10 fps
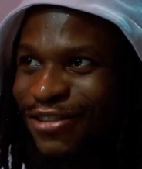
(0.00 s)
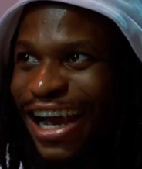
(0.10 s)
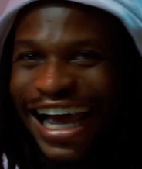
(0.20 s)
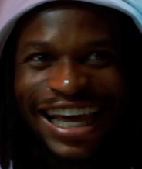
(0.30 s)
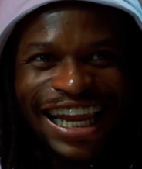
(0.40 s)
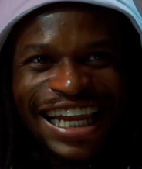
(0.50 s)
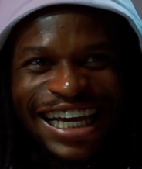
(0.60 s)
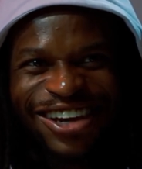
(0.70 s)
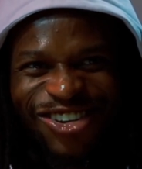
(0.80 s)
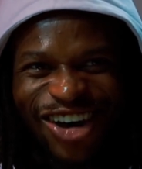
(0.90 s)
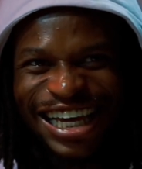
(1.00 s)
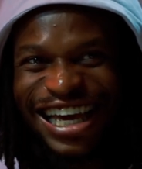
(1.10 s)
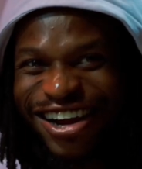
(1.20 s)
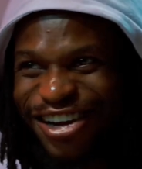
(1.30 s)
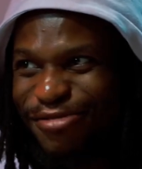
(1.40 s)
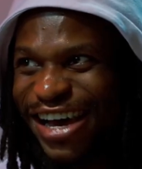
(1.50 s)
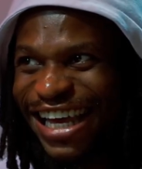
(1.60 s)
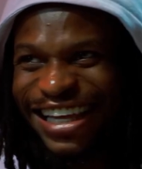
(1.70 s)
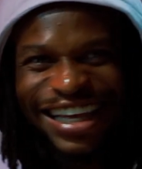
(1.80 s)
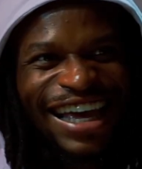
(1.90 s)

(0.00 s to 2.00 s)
Yeah, that nigga want to get on the mic.